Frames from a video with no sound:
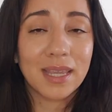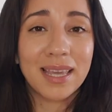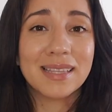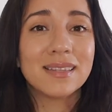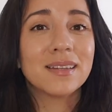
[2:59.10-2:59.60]

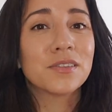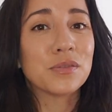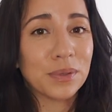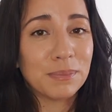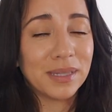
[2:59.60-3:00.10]
It's an
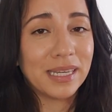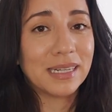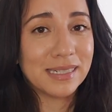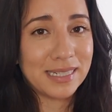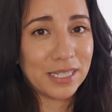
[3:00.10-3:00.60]
extremely
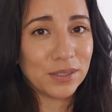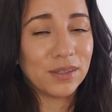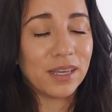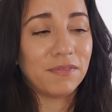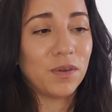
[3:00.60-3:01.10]
good deal
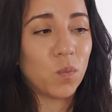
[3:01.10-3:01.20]
if you